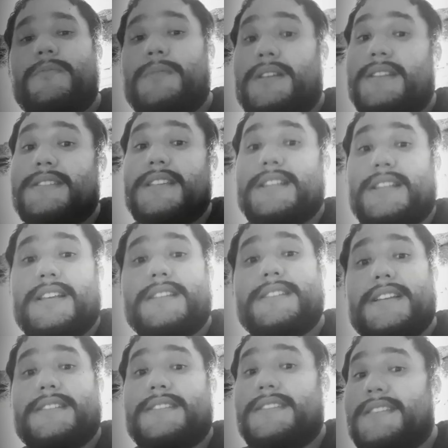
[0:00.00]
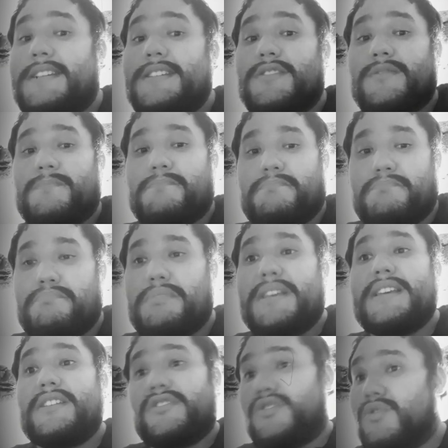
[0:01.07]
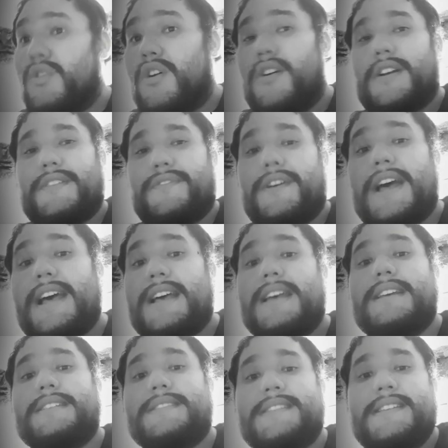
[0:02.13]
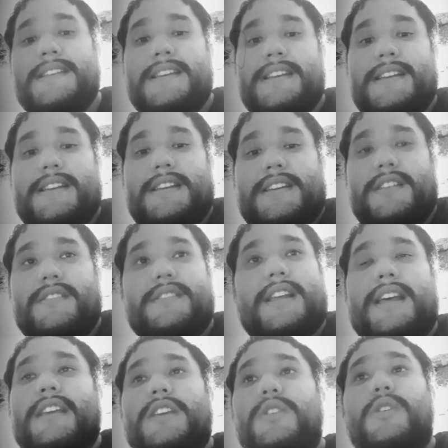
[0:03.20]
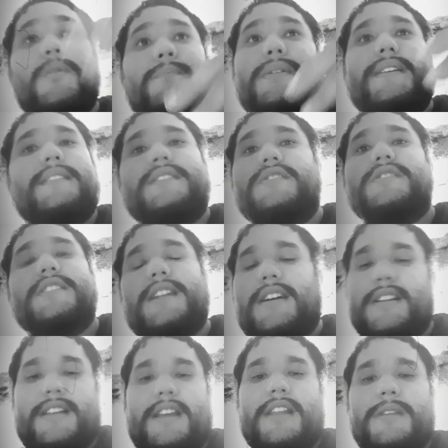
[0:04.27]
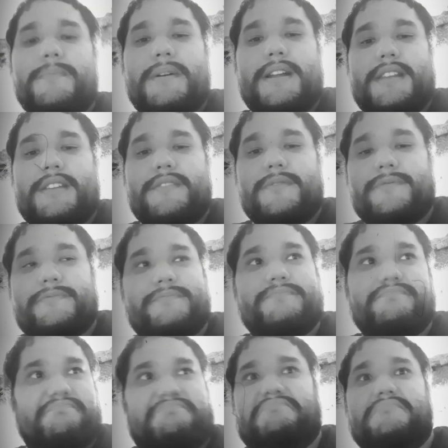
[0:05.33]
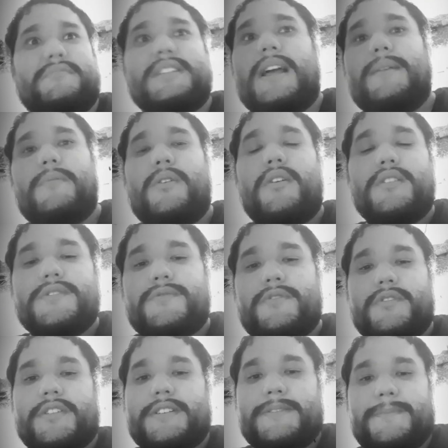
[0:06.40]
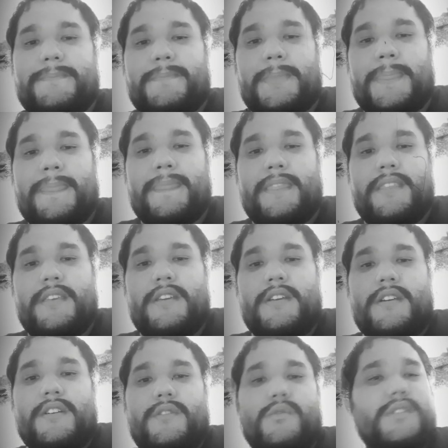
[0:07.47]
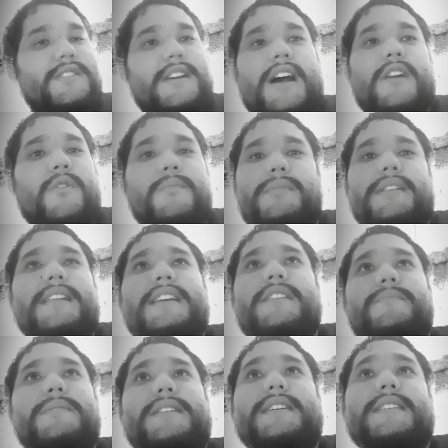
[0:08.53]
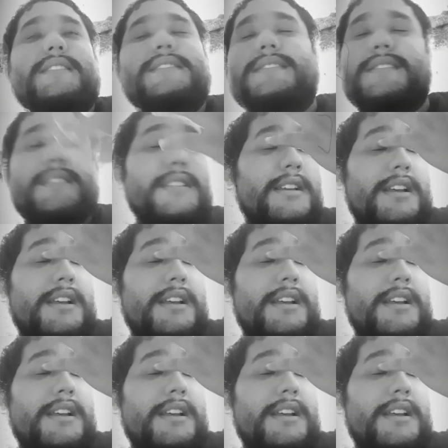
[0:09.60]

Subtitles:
because he thinks that since he's big, strong, and fast, that he could beat the shit out of anybody if time calls for it. Which I don't believe, because